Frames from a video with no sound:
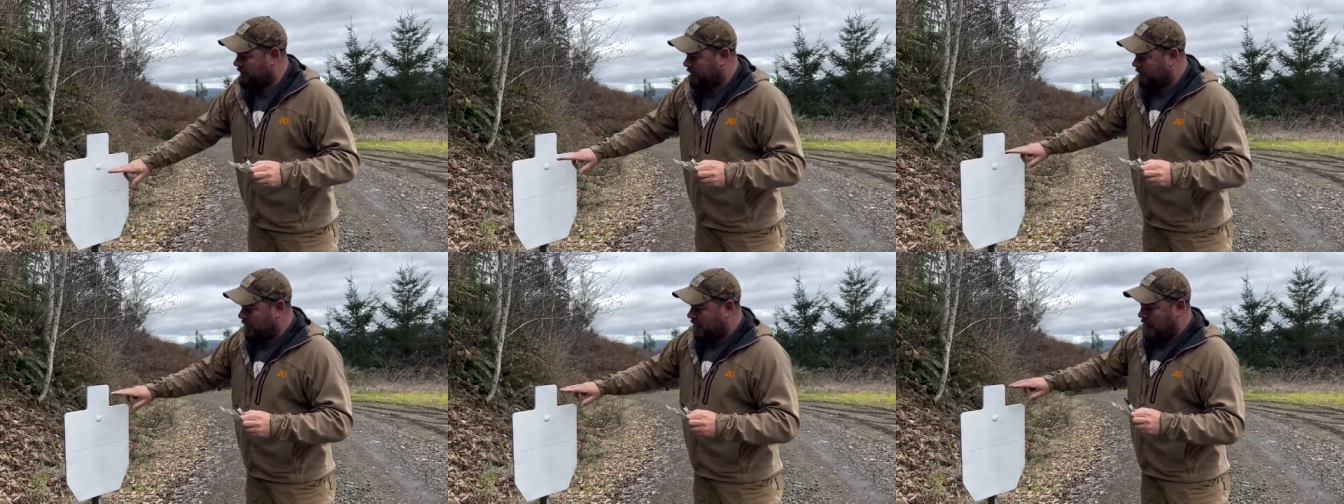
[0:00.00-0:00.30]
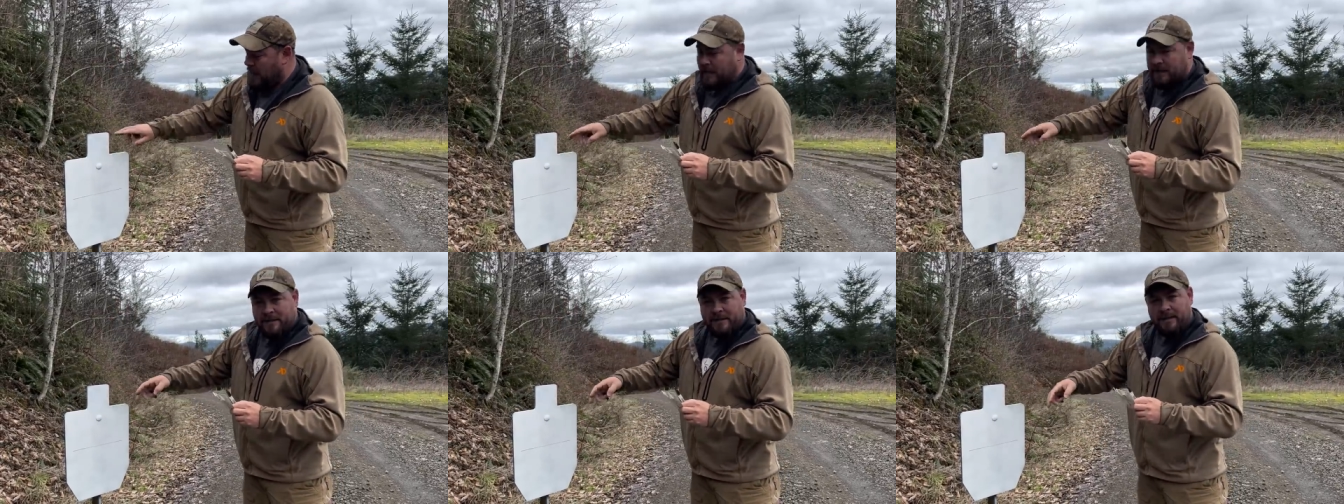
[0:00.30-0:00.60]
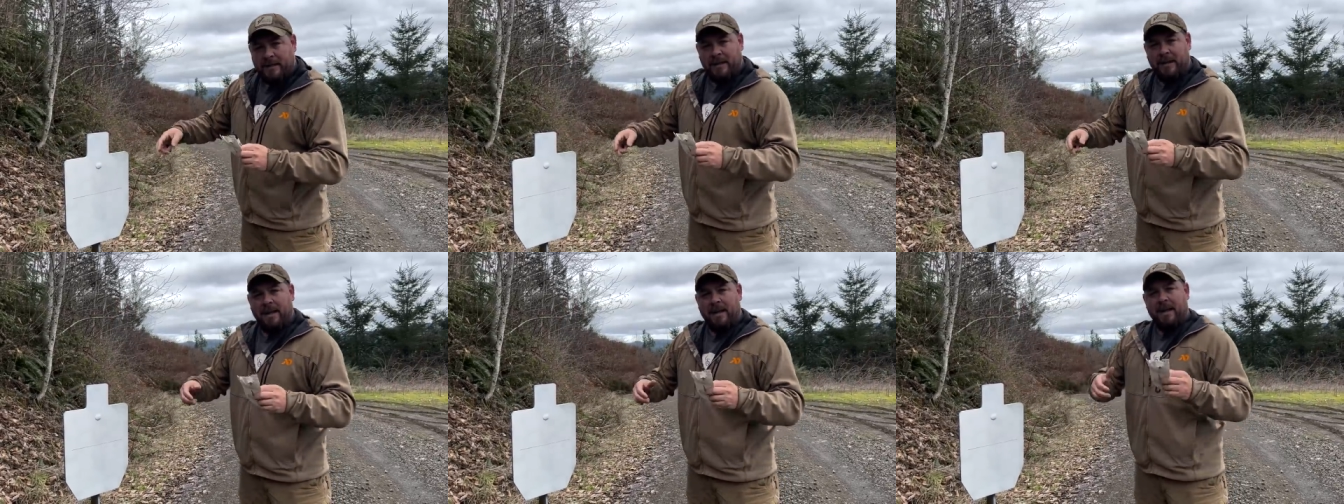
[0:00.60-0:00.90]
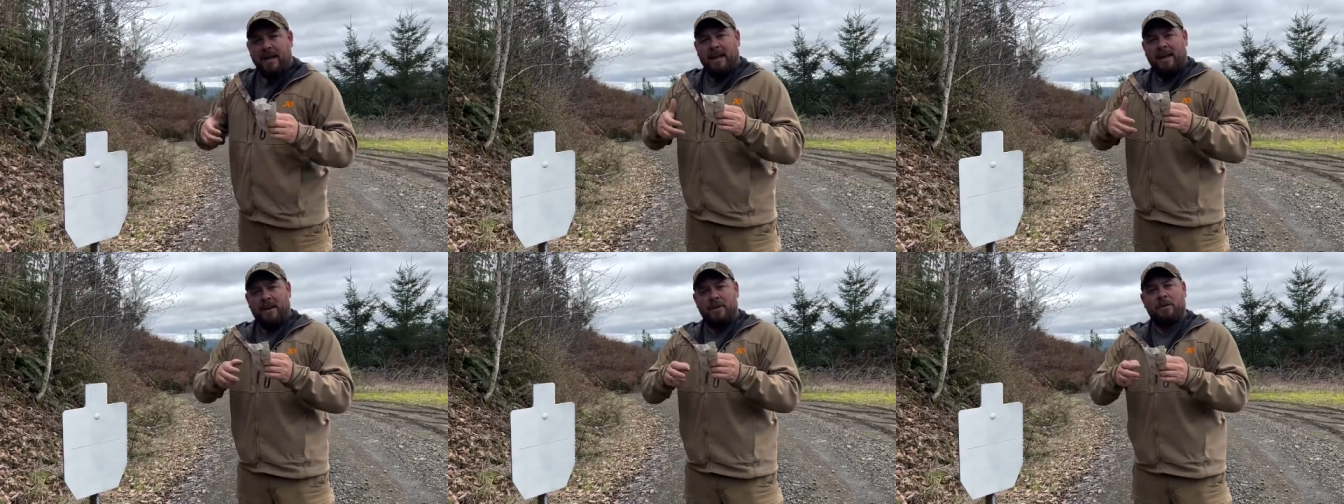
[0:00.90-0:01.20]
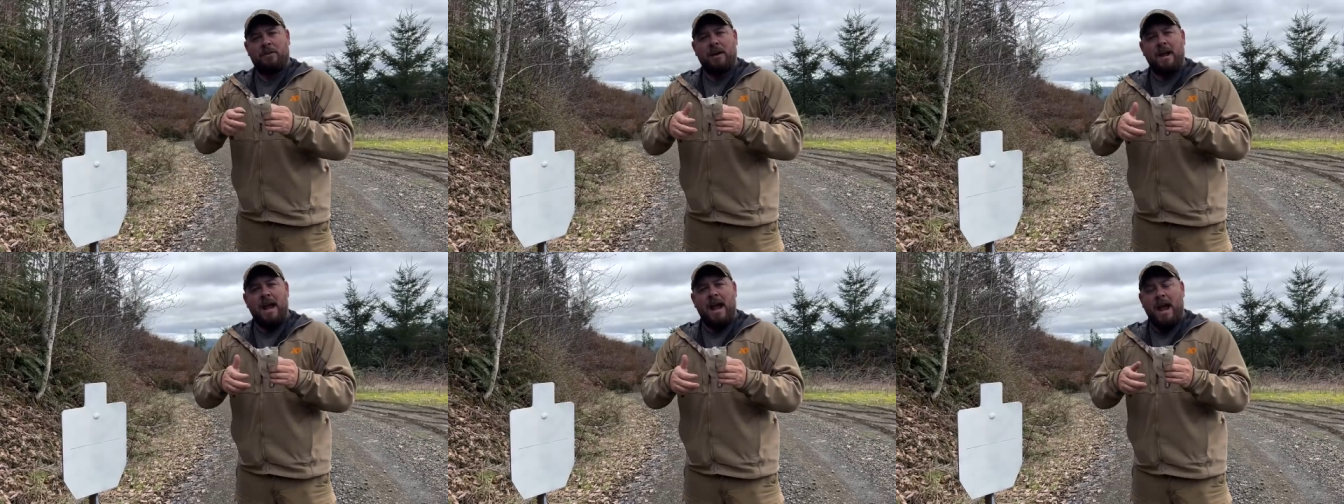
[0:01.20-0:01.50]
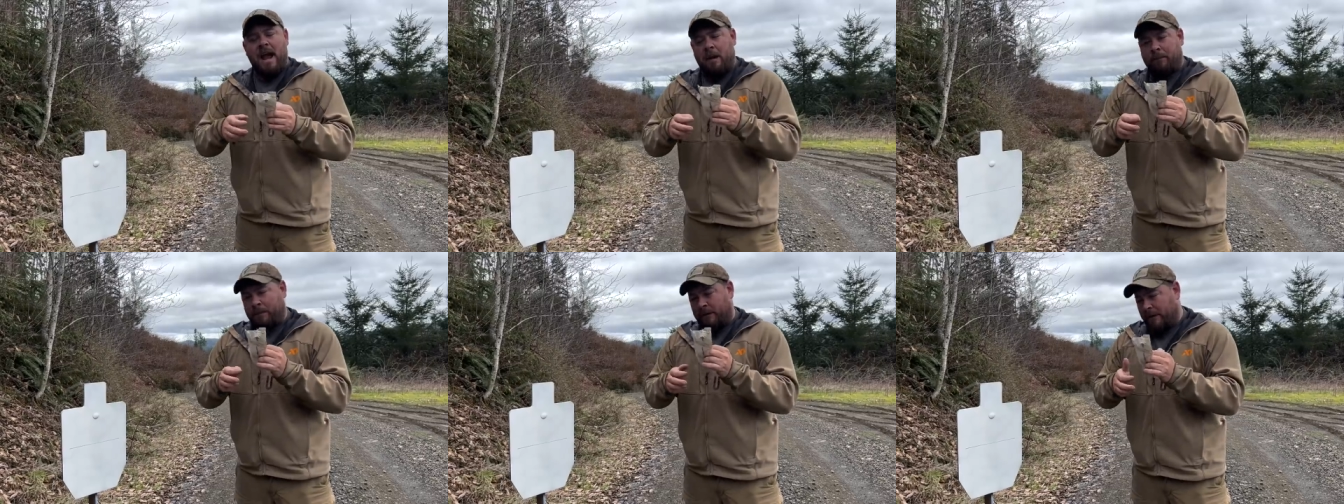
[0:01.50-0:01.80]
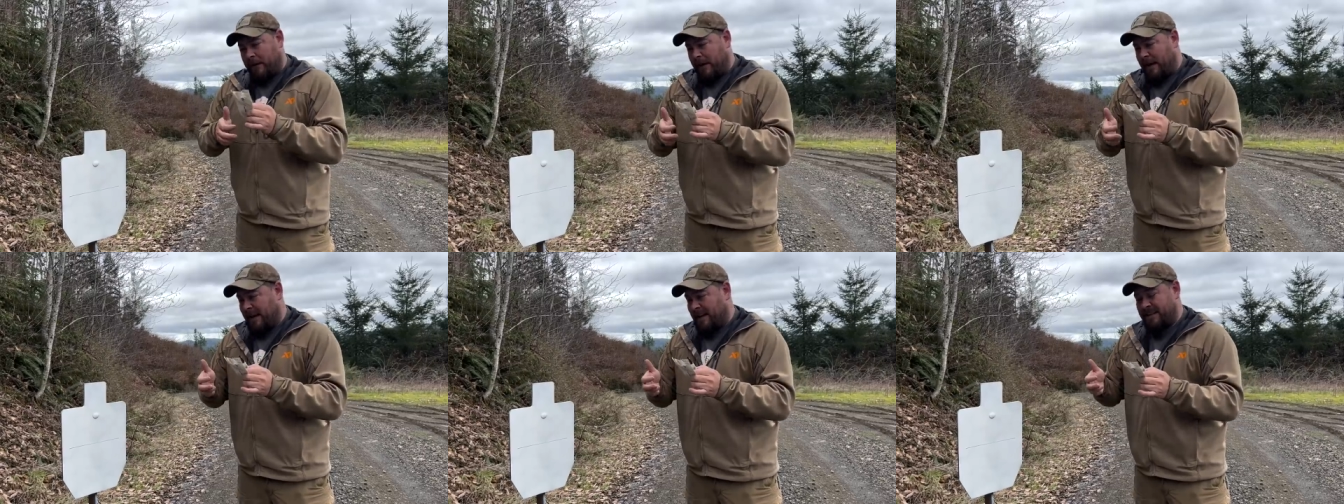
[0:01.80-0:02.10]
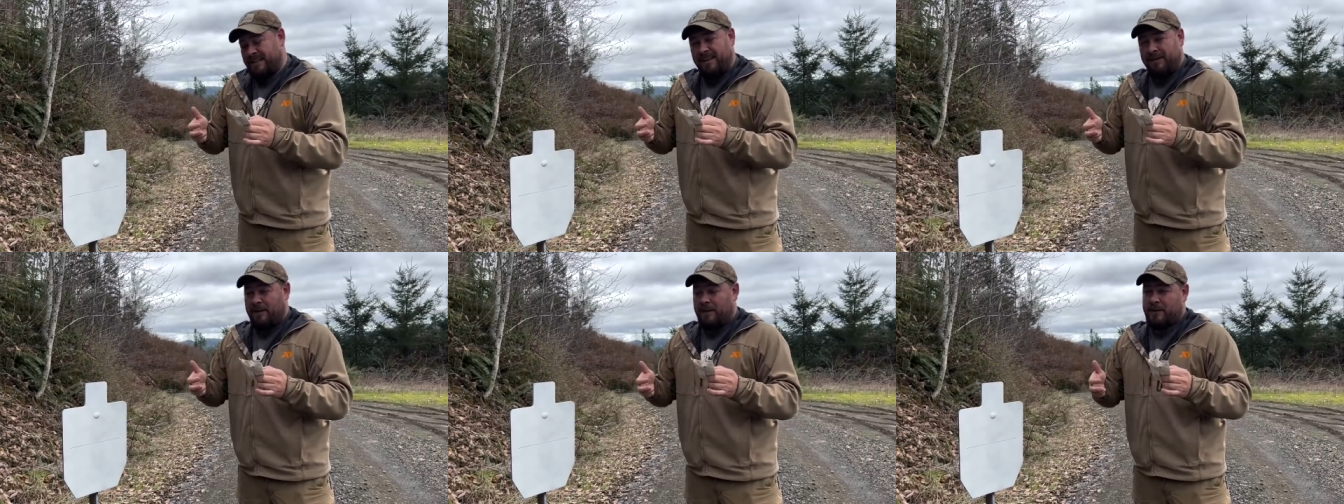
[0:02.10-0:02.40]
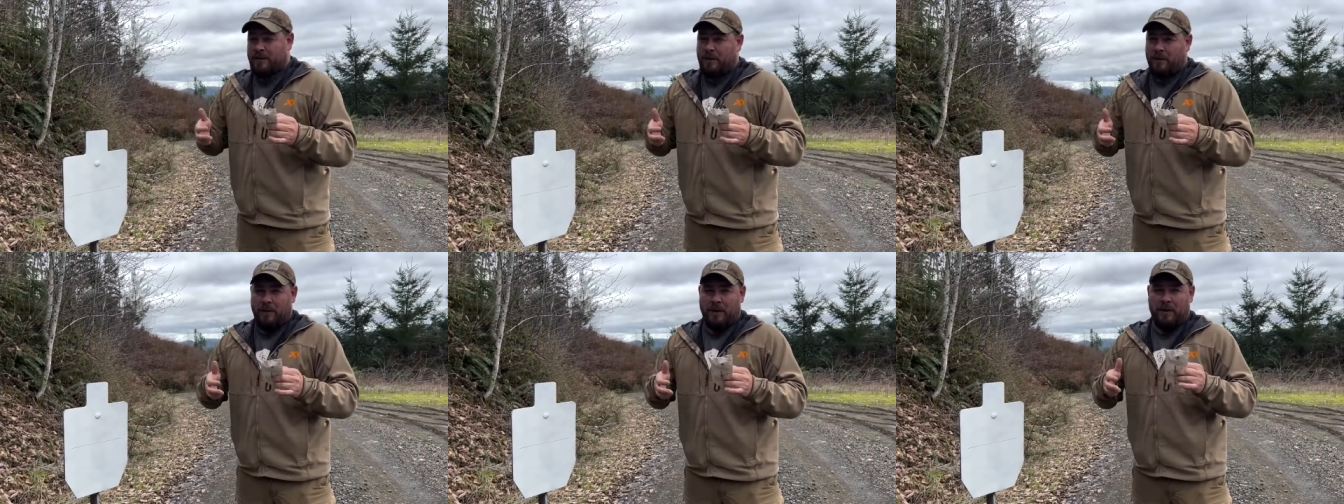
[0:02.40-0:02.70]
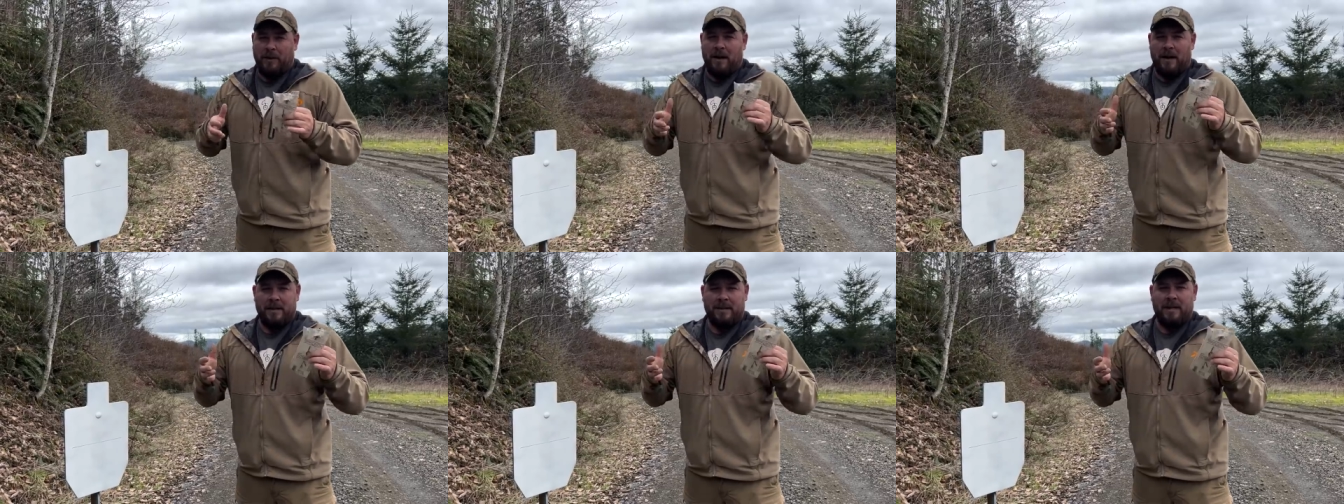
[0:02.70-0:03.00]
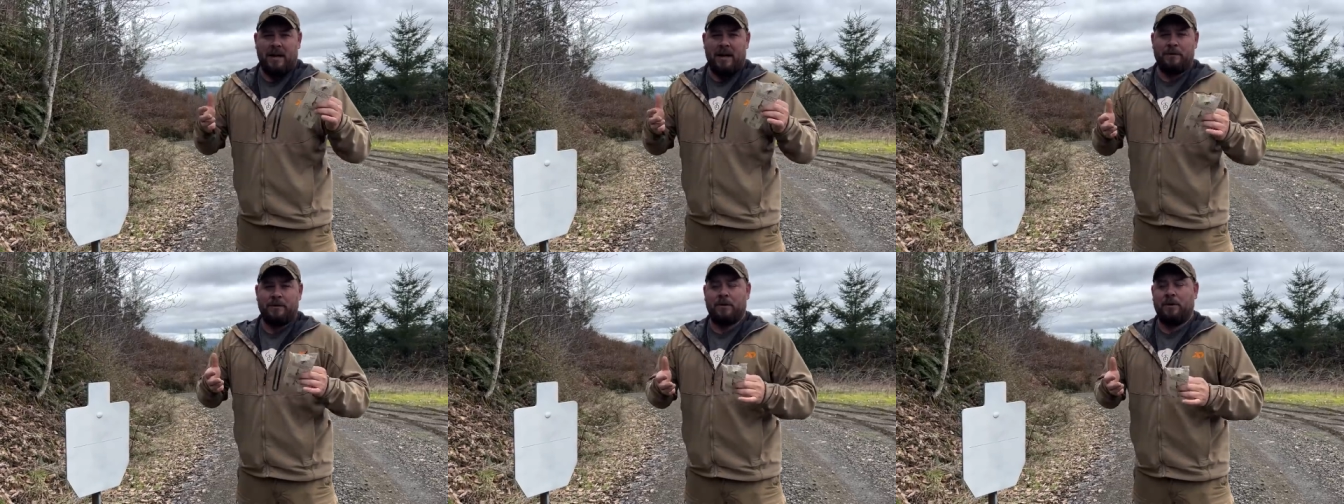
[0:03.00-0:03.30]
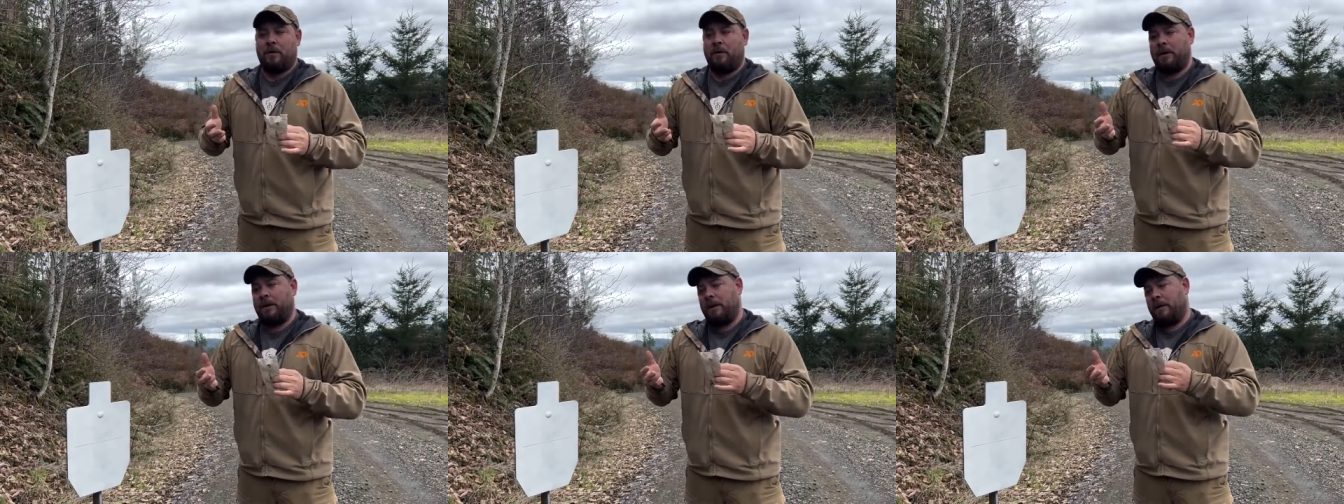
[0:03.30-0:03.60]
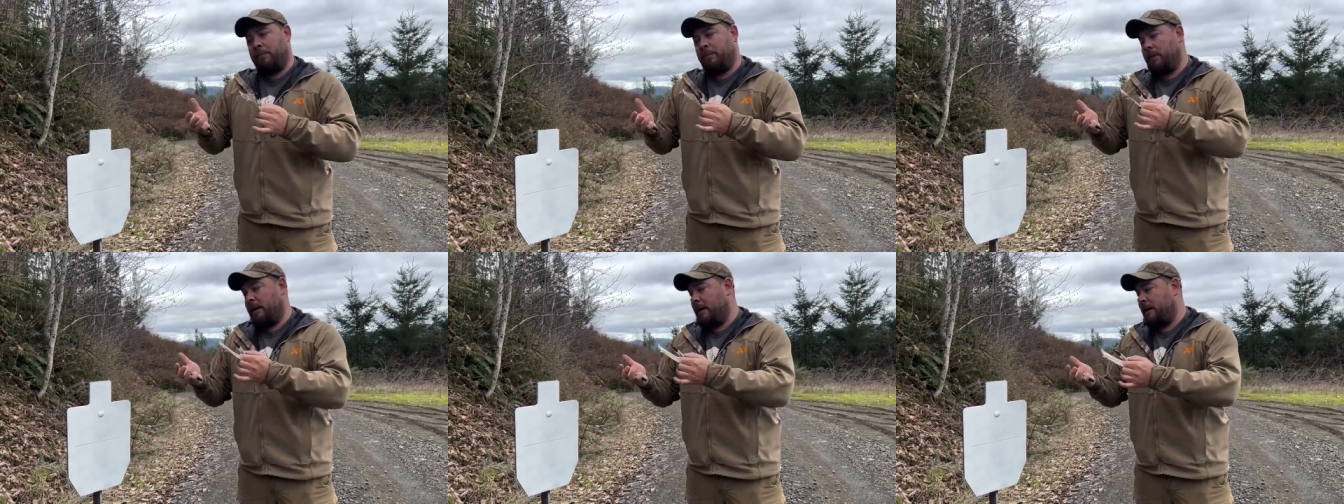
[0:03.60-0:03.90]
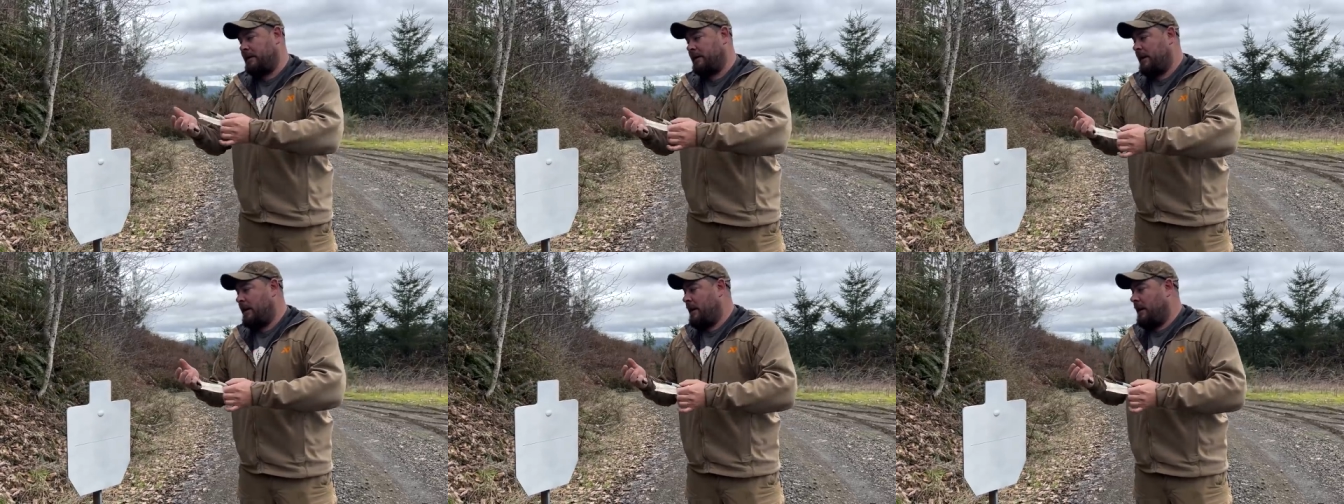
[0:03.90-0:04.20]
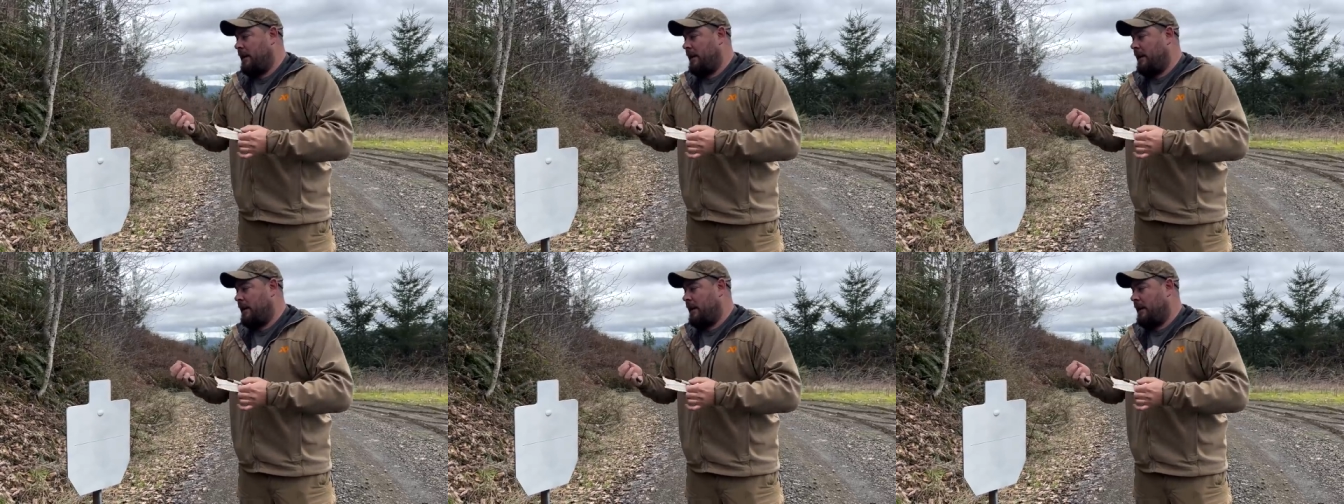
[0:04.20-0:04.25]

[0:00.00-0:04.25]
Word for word: velocity in your app and it's even it's only a lot of times you're only going to put